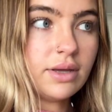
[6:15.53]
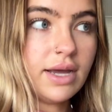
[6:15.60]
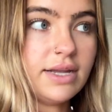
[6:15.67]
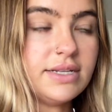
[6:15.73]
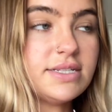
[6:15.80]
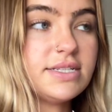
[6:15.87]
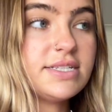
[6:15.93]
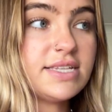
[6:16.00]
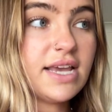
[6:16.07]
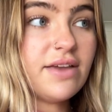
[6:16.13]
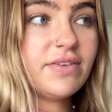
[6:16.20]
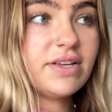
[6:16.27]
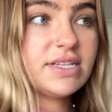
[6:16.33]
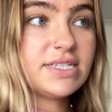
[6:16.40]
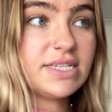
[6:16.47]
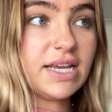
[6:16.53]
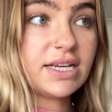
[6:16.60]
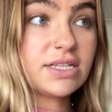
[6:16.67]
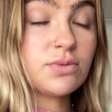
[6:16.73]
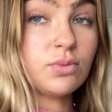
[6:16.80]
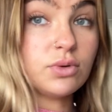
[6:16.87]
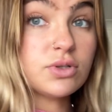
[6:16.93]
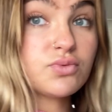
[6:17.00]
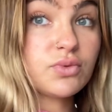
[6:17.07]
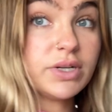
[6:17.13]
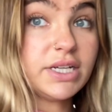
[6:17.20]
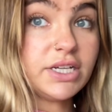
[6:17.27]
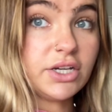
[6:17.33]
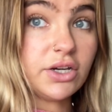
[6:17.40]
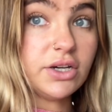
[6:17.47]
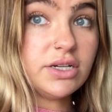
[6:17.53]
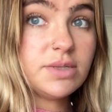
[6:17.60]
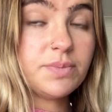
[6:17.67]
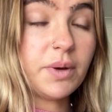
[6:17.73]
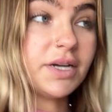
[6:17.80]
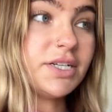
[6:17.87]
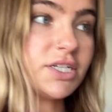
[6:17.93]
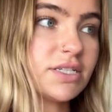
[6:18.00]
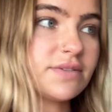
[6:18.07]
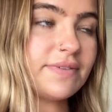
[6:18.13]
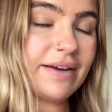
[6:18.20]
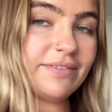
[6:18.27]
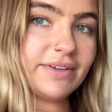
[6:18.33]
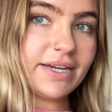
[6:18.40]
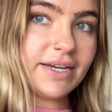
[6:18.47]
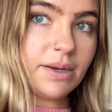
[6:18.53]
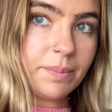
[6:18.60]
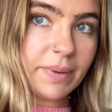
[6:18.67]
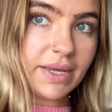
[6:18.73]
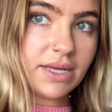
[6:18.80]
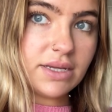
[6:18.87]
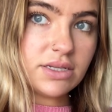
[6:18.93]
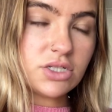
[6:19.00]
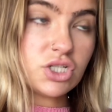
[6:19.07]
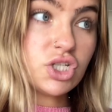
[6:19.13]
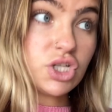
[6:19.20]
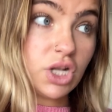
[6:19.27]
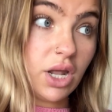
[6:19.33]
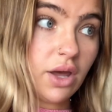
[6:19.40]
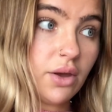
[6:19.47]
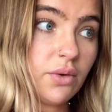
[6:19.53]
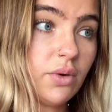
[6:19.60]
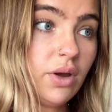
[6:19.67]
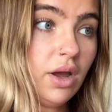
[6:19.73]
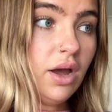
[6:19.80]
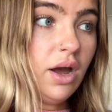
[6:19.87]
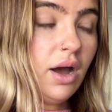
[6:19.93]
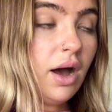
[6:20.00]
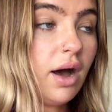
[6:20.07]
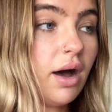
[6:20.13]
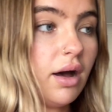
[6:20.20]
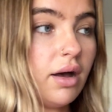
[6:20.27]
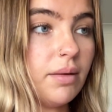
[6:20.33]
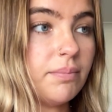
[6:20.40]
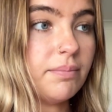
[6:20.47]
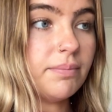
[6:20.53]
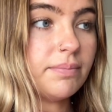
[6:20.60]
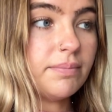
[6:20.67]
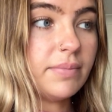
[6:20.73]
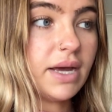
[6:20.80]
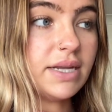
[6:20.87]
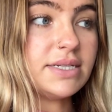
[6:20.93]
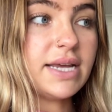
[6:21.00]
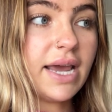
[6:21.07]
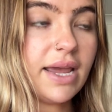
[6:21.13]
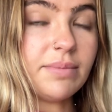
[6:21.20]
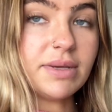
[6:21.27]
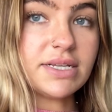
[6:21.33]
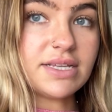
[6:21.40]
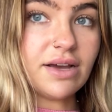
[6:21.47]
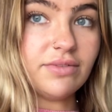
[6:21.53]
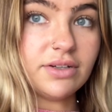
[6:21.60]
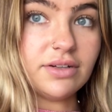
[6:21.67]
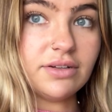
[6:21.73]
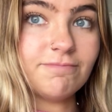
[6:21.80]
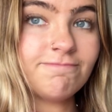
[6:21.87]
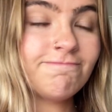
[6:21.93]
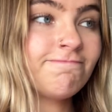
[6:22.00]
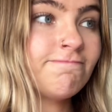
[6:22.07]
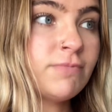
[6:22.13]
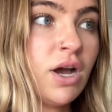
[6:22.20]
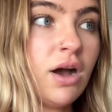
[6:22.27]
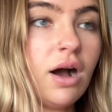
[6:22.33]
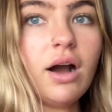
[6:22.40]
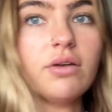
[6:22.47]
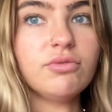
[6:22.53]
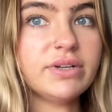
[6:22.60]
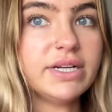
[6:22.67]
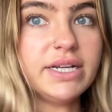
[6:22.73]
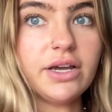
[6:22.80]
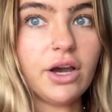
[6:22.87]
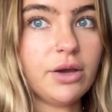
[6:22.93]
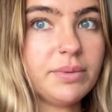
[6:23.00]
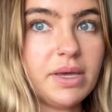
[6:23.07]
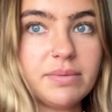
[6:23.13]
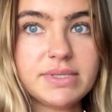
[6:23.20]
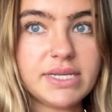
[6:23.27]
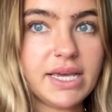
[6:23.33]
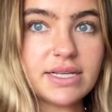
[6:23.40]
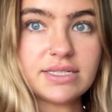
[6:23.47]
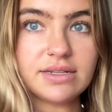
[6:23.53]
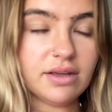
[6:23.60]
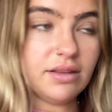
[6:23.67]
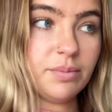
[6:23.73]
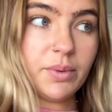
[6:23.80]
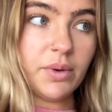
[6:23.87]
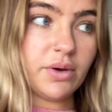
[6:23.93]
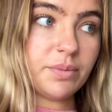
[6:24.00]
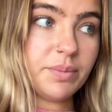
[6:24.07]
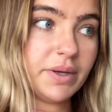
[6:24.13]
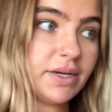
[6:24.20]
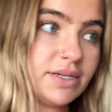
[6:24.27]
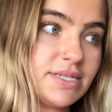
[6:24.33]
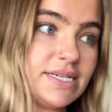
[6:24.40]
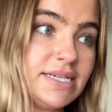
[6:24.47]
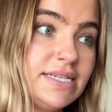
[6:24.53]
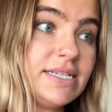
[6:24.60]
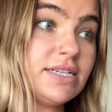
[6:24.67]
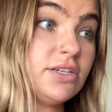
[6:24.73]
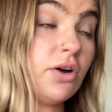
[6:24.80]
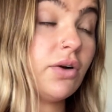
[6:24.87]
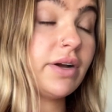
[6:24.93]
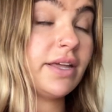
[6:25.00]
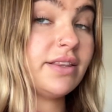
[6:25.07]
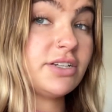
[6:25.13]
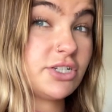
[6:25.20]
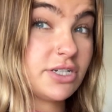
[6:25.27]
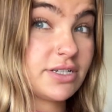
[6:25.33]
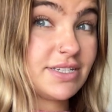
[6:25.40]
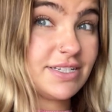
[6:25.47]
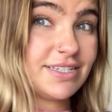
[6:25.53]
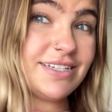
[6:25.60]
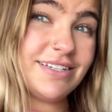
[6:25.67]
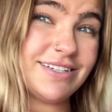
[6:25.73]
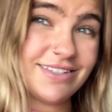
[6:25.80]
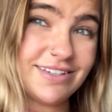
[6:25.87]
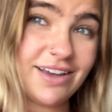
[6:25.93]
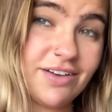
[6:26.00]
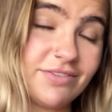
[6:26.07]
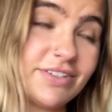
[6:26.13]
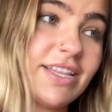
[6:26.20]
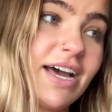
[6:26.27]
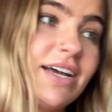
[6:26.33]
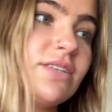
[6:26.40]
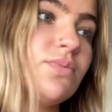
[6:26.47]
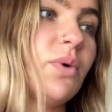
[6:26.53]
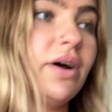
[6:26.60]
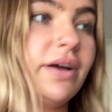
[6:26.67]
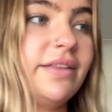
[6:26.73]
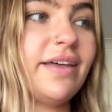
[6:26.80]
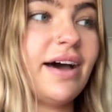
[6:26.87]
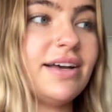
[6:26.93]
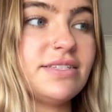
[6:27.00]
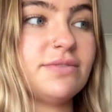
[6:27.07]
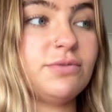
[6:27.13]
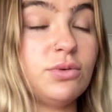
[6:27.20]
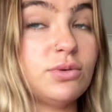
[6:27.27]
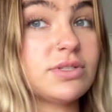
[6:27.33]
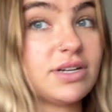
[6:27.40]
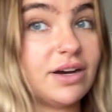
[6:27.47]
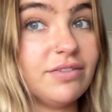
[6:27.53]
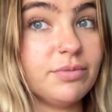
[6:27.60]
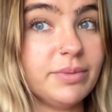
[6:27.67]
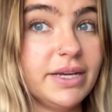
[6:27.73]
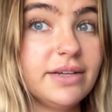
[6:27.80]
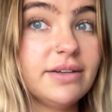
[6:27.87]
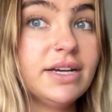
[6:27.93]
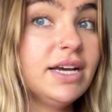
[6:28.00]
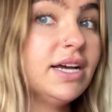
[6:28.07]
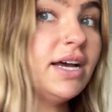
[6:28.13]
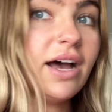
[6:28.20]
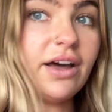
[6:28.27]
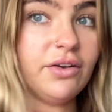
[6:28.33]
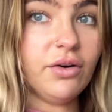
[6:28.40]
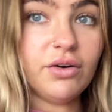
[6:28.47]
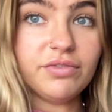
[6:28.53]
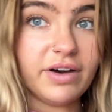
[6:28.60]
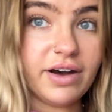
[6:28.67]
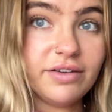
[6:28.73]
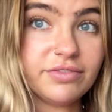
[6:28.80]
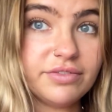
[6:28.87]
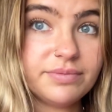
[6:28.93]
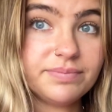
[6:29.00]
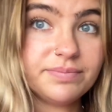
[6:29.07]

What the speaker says: And Saving 6 was really good, but I just found it a bit slow. And Taming 7, I really hope Gibbsy gets another book because he did not get the justice he deserved. That is why that is a 4-star for me and not a 5.